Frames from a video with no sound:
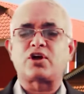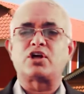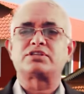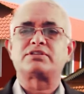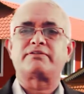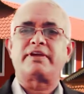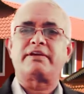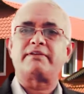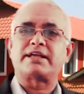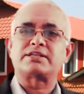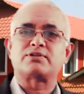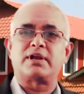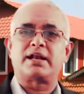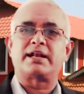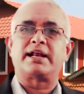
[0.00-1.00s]
cause of
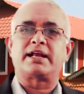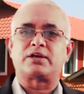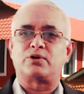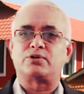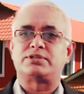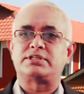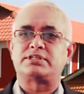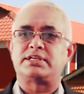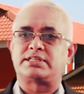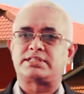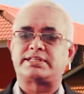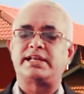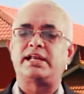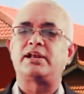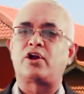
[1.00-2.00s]
avascular necrosis is
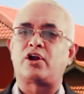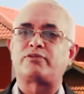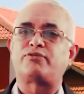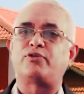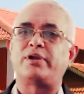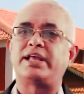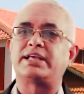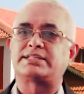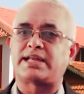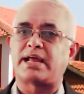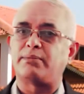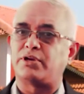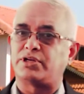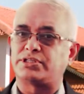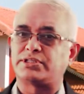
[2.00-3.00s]
still not fully
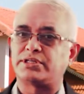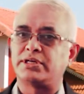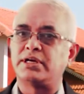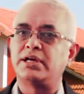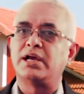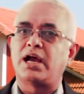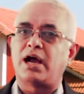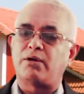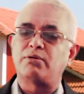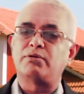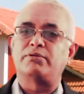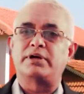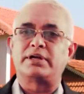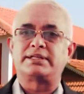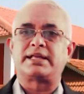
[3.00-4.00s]
established.
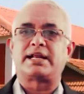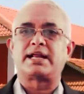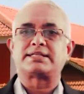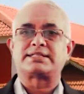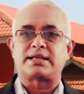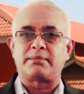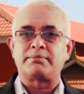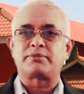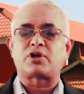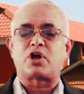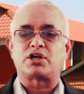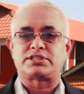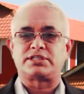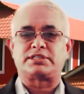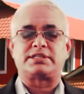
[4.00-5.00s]
However, there are some
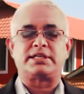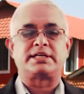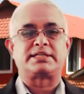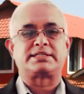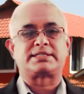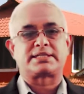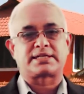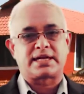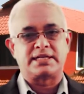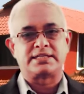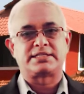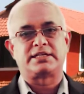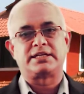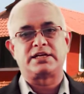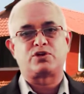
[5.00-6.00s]
causes. It is
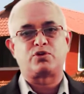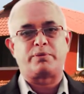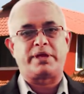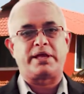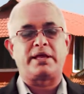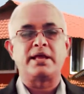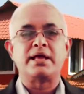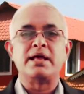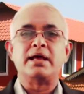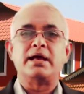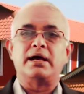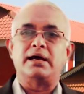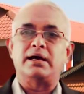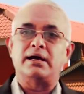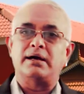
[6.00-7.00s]
considered to be
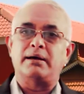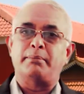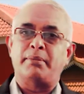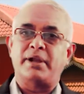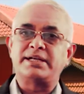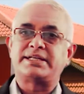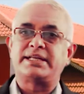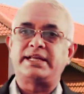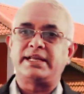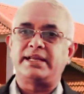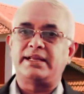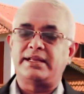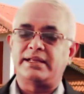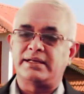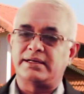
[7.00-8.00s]
a
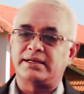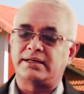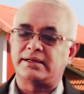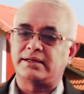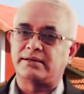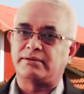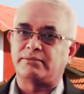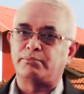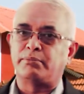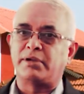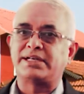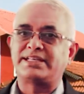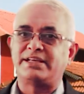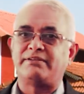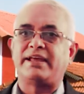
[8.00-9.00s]

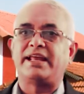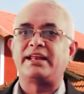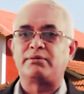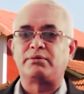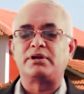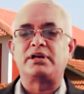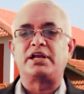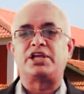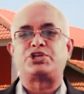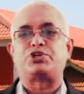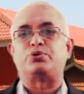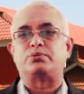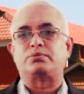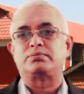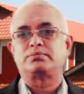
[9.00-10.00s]
multivariable
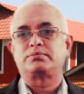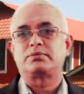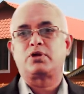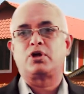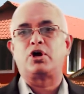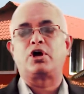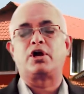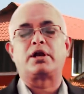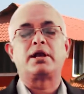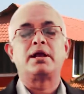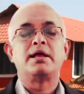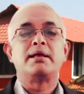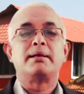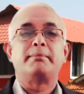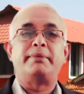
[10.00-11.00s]
issue or
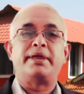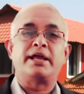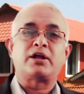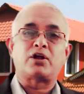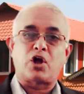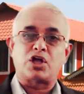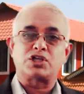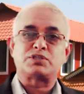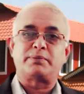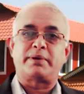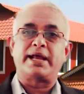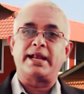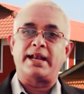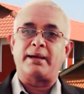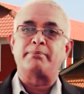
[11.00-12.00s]
being caused by
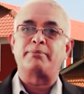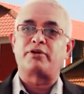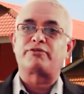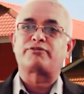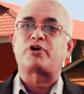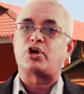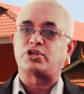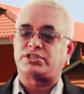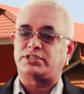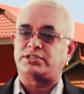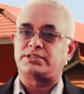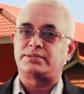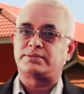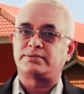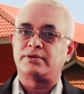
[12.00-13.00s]
a number of
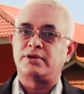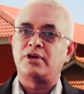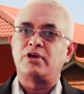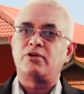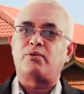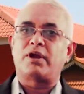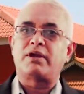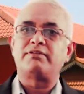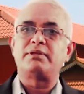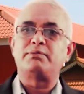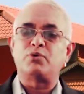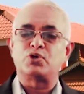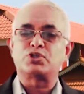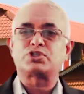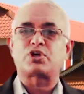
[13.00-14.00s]
causes. One of the
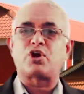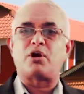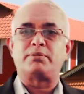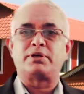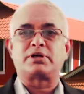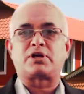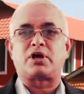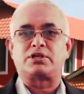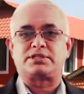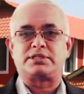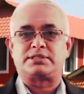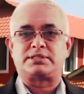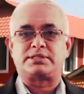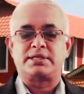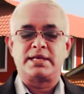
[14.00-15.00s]
most common
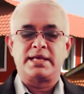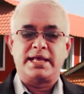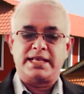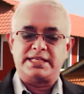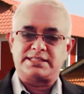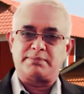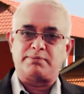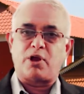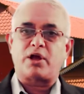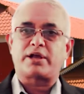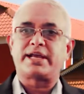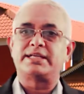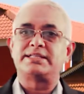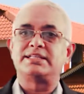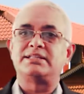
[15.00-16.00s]
causes is the
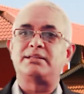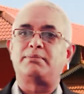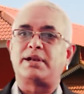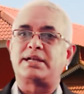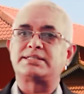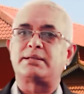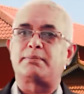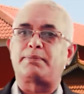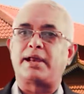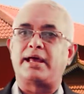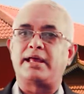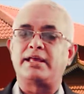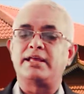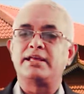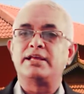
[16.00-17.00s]
blockage in the blood
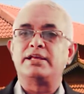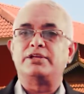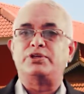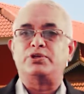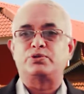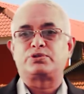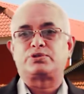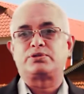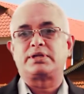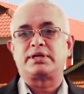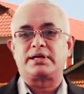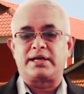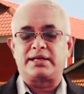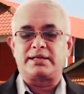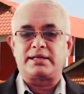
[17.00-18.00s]
supply due to
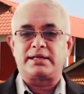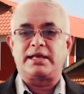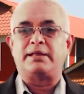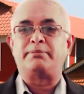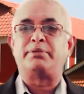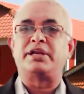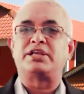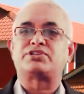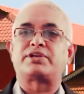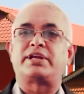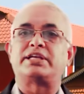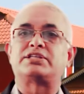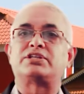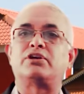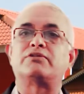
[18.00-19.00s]
the
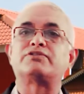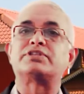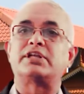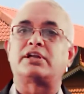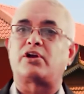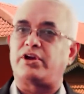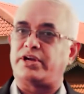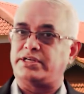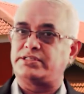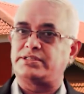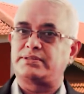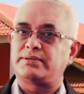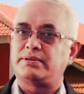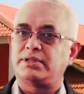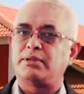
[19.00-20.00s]
administration of
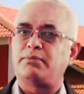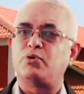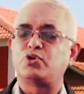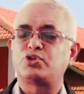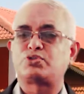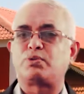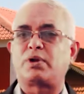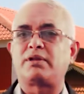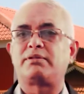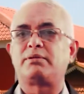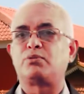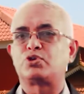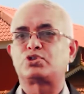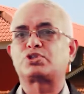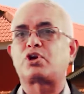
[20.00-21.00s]
steroids. One of the
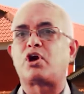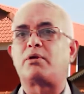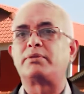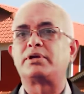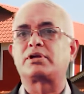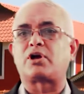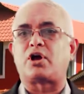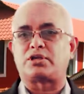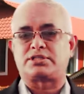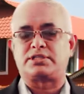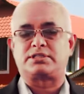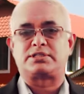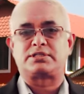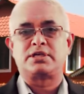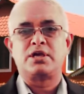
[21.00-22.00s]
most common
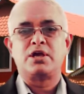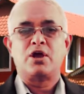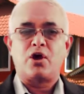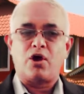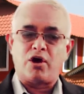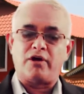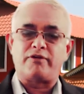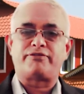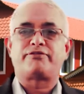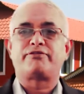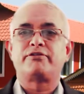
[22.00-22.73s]
causes of